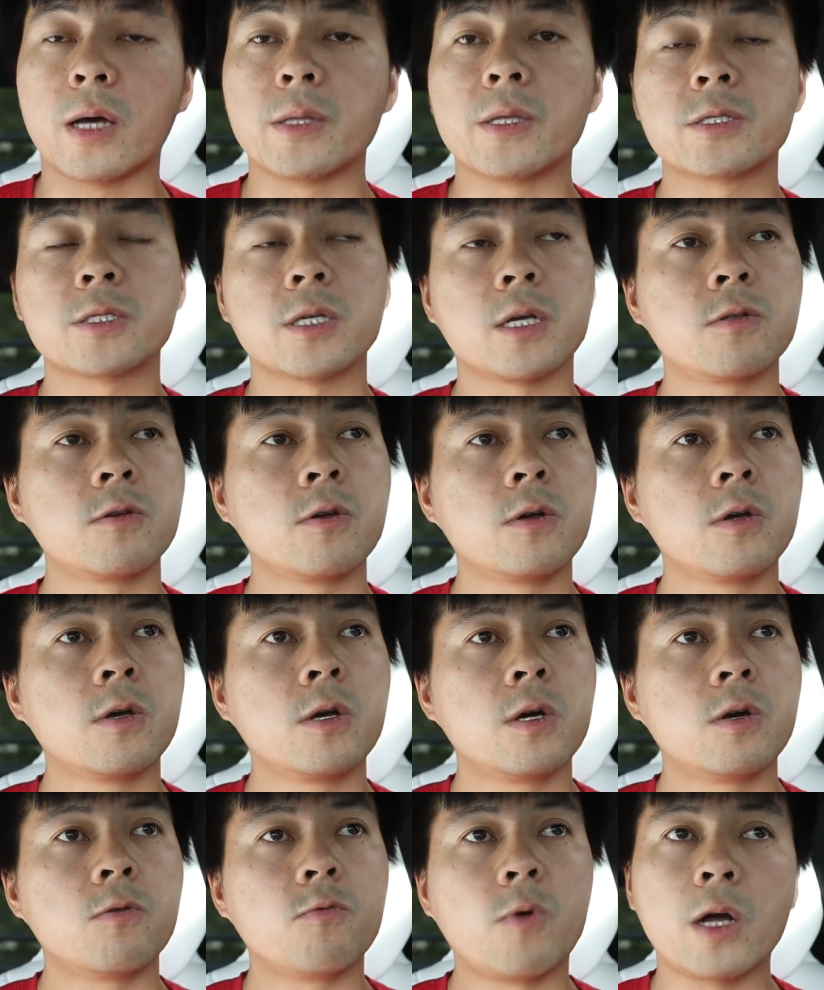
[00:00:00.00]
And they said,
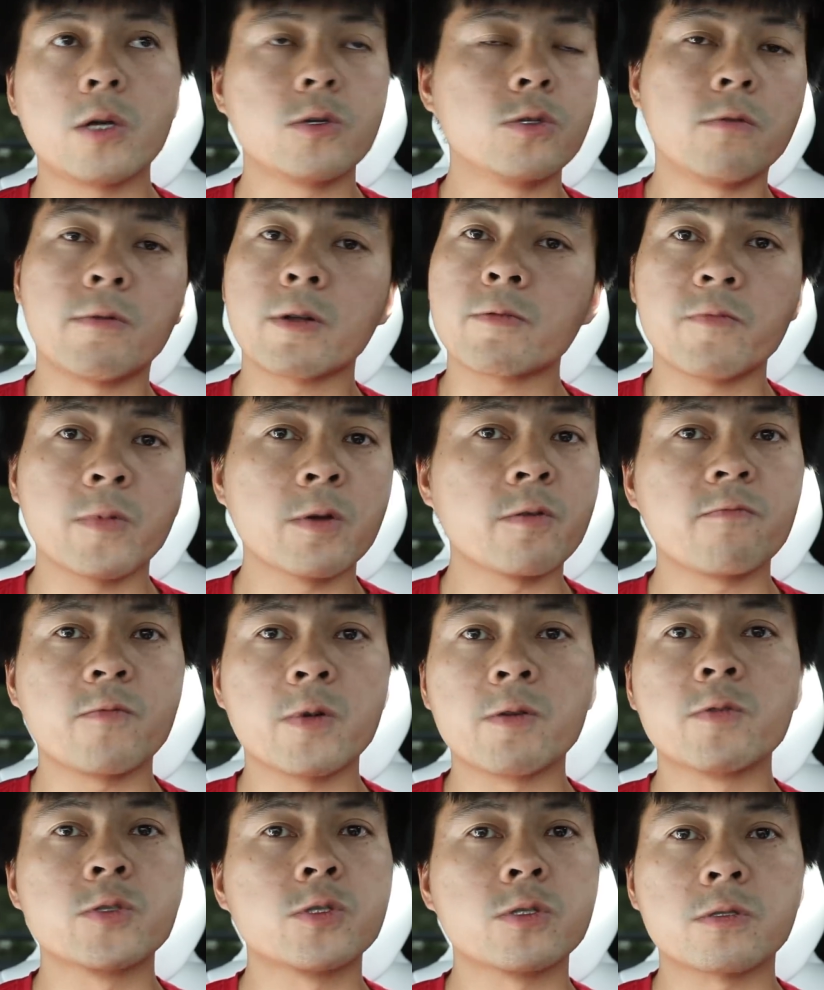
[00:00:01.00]
well, you know what?
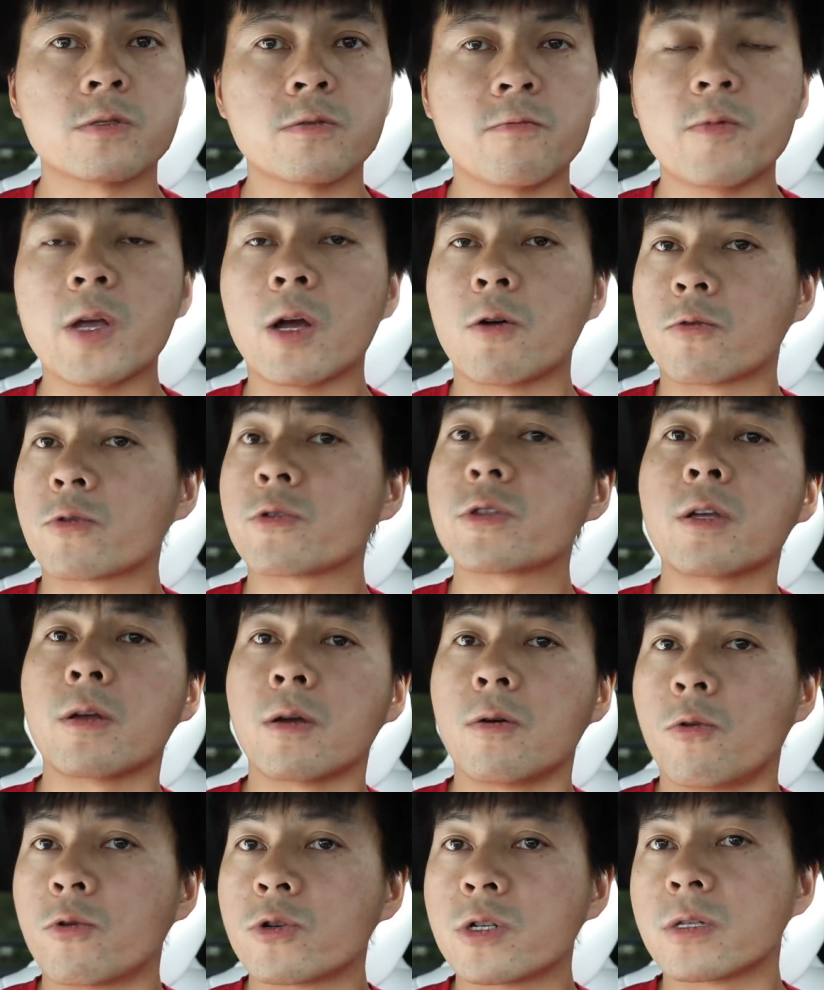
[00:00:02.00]
We
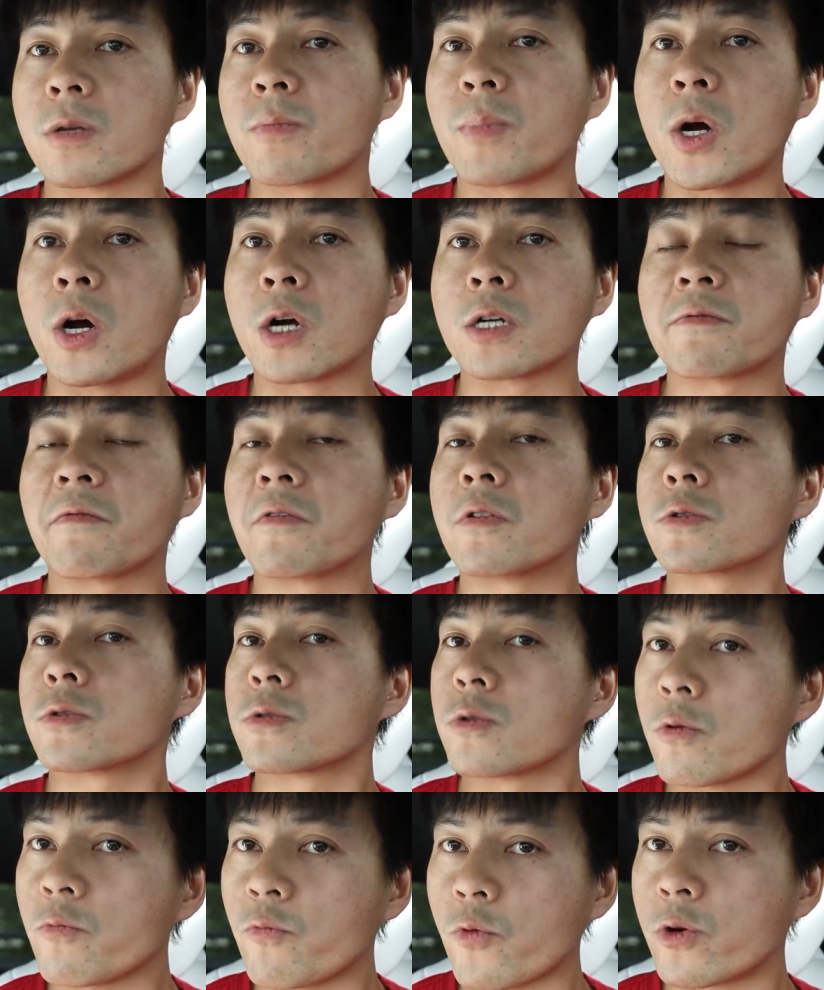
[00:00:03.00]
already ordered the parts for you,
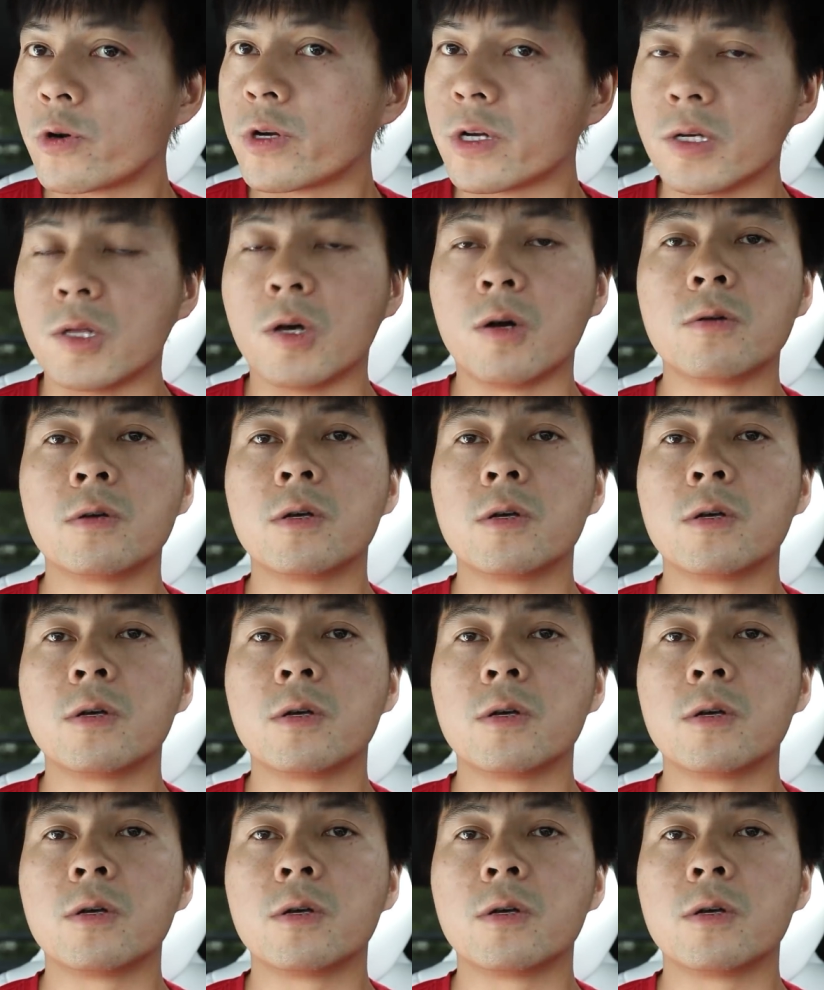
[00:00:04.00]
so don't worry.